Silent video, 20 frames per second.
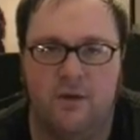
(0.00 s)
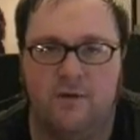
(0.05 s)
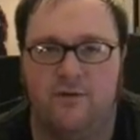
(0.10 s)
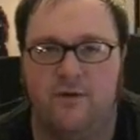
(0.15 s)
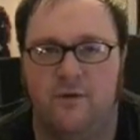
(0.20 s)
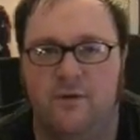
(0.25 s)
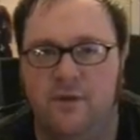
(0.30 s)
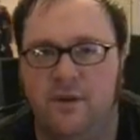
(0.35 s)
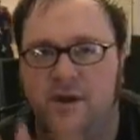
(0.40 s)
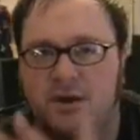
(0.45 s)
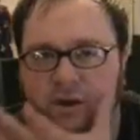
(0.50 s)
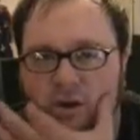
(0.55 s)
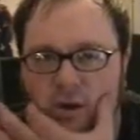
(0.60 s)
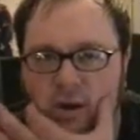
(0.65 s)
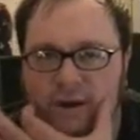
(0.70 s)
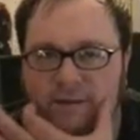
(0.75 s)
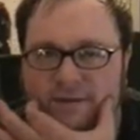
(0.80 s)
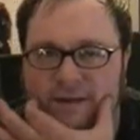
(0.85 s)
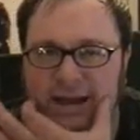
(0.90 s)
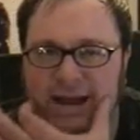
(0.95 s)
So you really
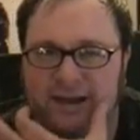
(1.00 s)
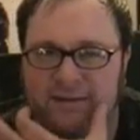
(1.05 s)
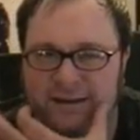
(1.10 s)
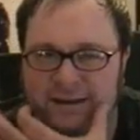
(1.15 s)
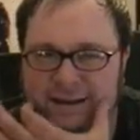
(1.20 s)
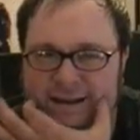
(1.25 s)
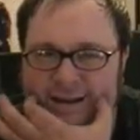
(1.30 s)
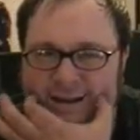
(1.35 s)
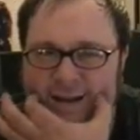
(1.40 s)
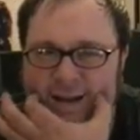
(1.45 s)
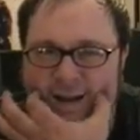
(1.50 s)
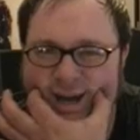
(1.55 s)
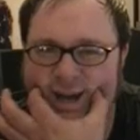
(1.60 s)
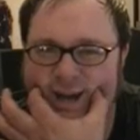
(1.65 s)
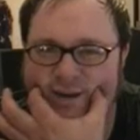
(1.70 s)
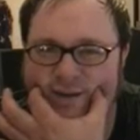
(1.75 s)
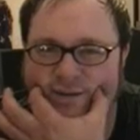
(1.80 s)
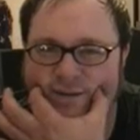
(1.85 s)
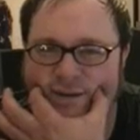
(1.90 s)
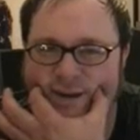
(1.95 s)
do have to have a
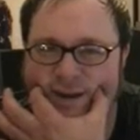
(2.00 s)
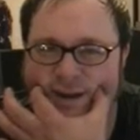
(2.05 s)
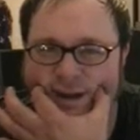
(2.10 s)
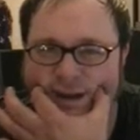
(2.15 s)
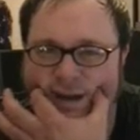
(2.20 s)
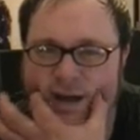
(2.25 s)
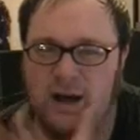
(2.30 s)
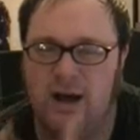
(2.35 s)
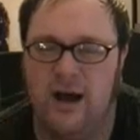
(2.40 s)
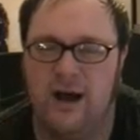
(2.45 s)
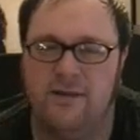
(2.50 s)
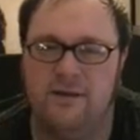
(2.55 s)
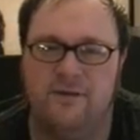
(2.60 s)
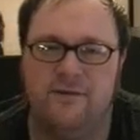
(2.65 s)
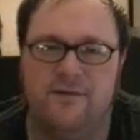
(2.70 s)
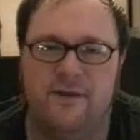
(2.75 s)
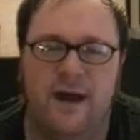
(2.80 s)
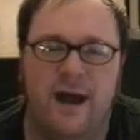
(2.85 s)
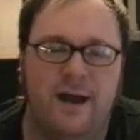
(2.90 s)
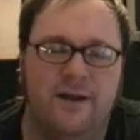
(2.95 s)
tight feel on
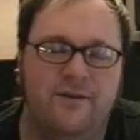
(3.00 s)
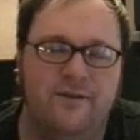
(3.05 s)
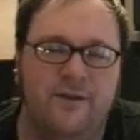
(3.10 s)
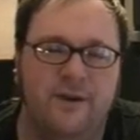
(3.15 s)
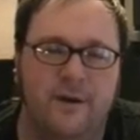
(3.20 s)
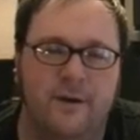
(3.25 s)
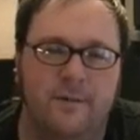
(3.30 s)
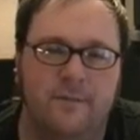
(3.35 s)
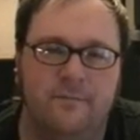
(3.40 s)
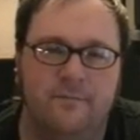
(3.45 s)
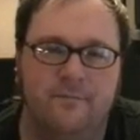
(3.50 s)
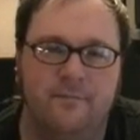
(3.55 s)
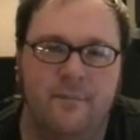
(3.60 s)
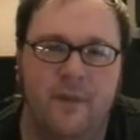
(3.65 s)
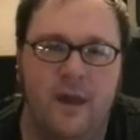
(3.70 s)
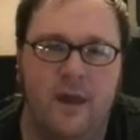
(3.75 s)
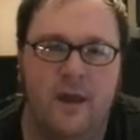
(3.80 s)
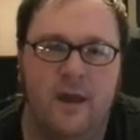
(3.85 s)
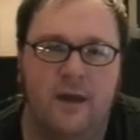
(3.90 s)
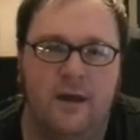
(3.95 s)
the sides here.
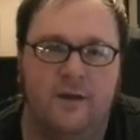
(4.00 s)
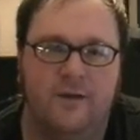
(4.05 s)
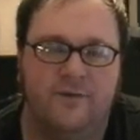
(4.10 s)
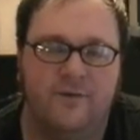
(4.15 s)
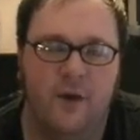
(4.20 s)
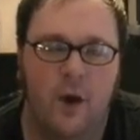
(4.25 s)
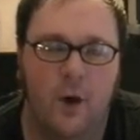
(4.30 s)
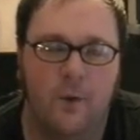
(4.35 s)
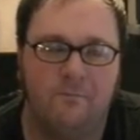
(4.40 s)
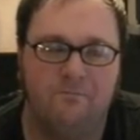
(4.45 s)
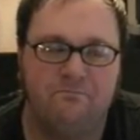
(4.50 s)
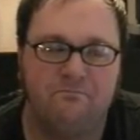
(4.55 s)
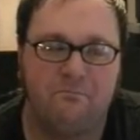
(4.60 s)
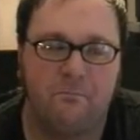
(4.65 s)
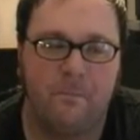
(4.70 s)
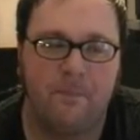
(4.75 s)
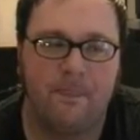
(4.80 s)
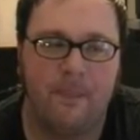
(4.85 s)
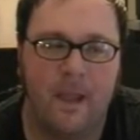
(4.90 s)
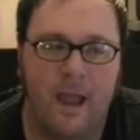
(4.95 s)
So,
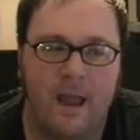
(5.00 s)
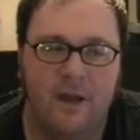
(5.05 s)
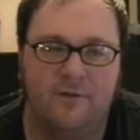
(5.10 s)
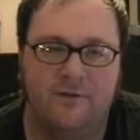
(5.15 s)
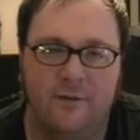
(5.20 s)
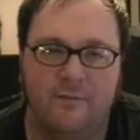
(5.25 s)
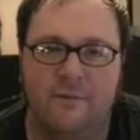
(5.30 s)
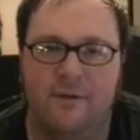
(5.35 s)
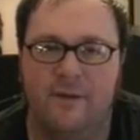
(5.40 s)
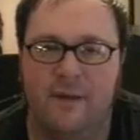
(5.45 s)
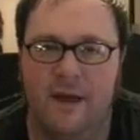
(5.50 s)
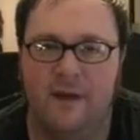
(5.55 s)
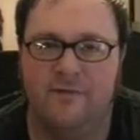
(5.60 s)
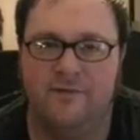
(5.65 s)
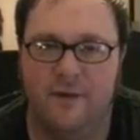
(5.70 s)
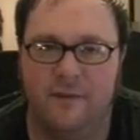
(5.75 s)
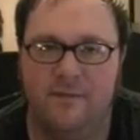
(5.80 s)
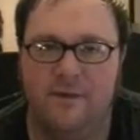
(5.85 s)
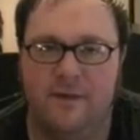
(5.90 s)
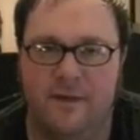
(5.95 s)
and something
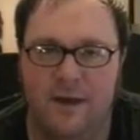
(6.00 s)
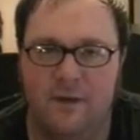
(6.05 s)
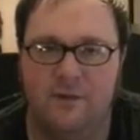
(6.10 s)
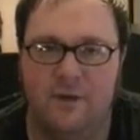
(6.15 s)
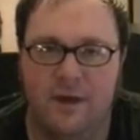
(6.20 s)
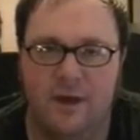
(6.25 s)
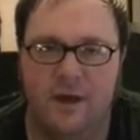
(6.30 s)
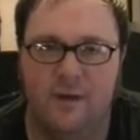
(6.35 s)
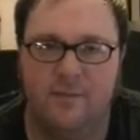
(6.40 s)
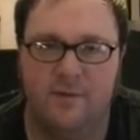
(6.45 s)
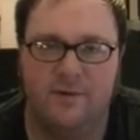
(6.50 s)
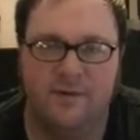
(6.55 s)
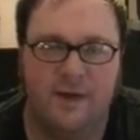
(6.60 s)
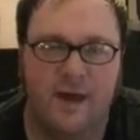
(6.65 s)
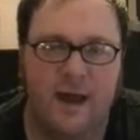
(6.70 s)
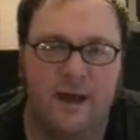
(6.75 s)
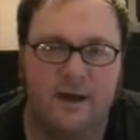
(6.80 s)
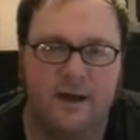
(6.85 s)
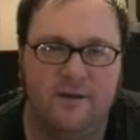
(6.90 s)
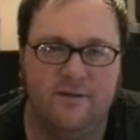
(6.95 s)
that will help with
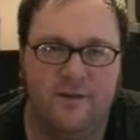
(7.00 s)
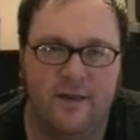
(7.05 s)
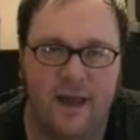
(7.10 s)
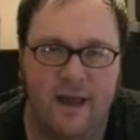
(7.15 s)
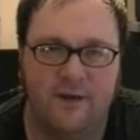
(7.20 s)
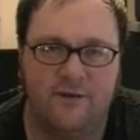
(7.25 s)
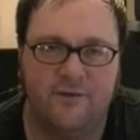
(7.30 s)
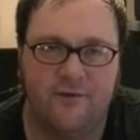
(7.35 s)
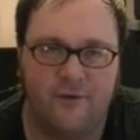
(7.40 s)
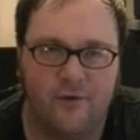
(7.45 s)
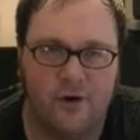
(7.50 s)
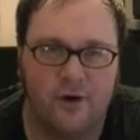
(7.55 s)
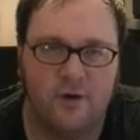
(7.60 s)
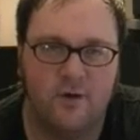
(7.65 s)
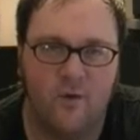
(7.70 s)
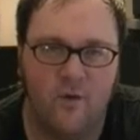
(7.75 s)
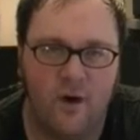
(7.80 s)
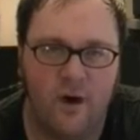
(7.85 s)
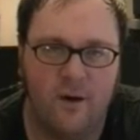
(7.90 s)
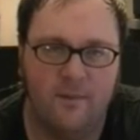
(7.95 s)
that is that
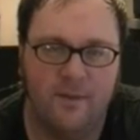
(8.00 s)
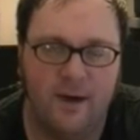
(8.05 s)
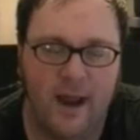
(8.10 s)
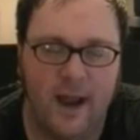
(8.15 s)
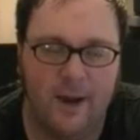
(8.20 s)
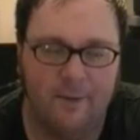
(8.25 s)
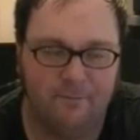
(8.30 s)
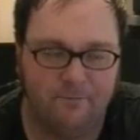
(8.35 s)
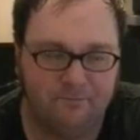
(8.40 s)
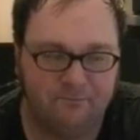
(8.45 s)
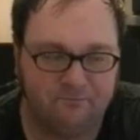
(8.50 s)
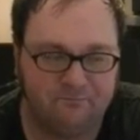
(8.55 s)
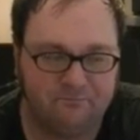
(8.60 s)
strong warm down.